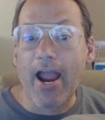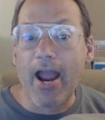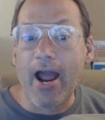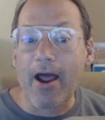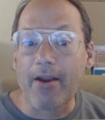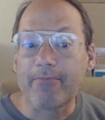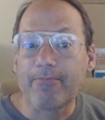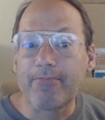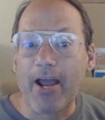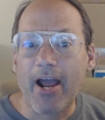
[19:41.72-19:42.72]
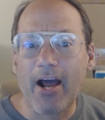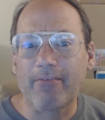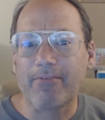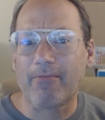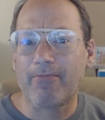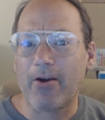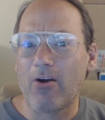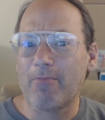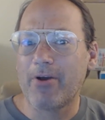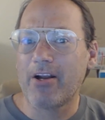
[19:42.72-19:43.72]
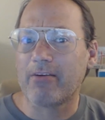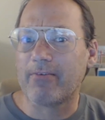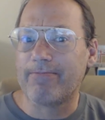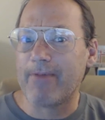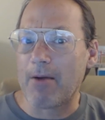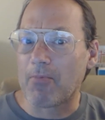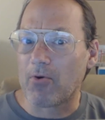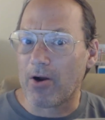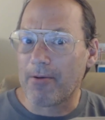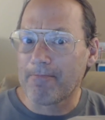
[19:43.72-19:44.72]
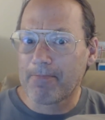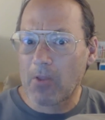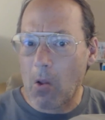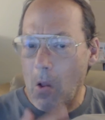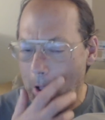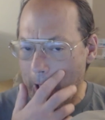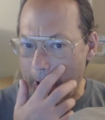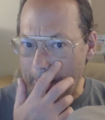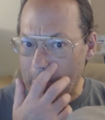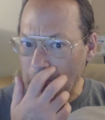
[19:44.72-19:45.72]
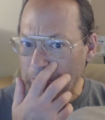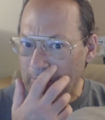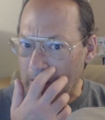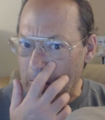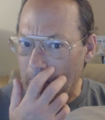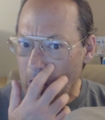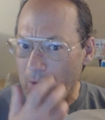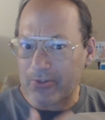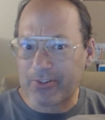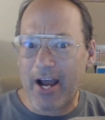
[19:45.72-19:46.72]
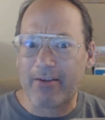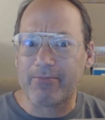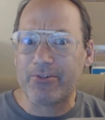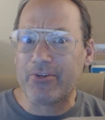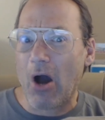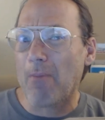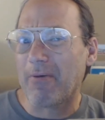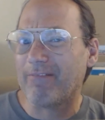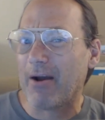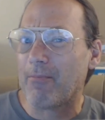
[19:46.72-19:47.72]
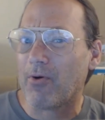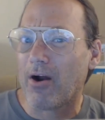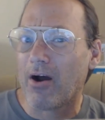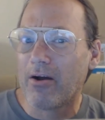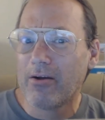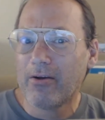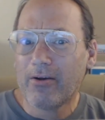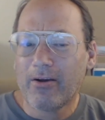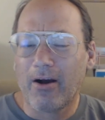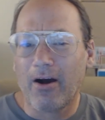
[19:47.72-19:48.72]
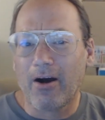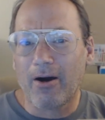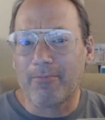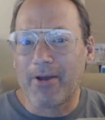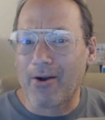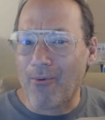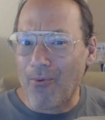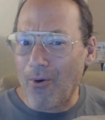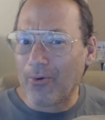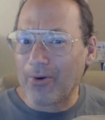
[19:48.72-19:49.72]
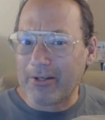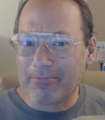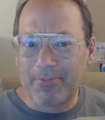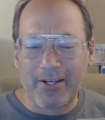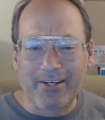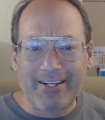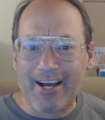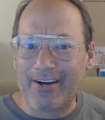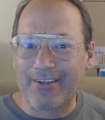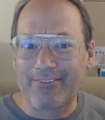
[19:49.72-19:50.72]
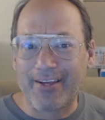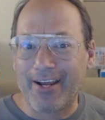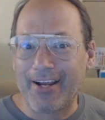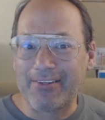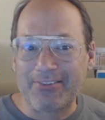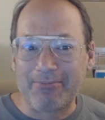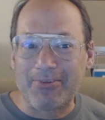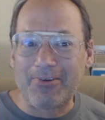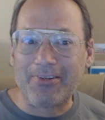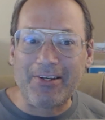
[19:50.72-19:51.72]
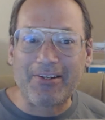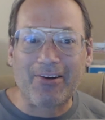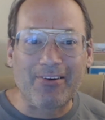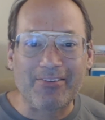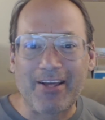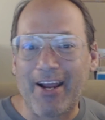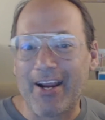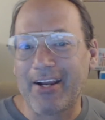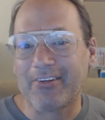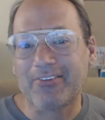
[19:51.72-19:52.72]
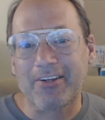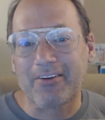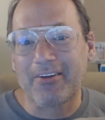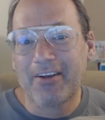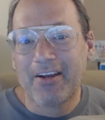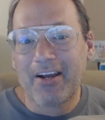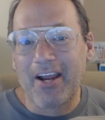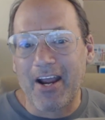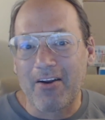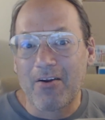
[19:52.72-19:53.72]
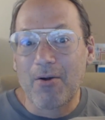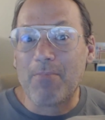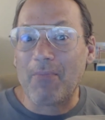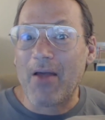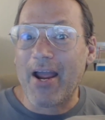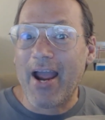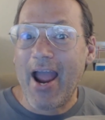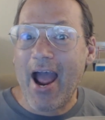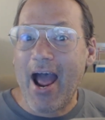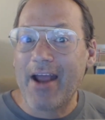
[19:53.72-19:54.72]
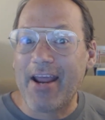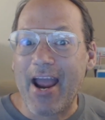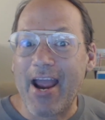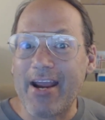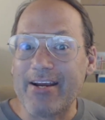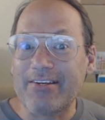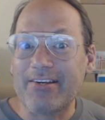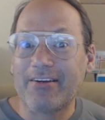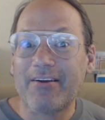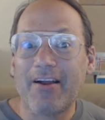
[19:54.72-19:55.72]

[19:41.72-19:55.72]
And they had a, a fair bit of ephemera. And most of it I thought was kind of dumb ephemera. Um, they had a rolling pin kind of thing and some cookie cutter things and and but they had a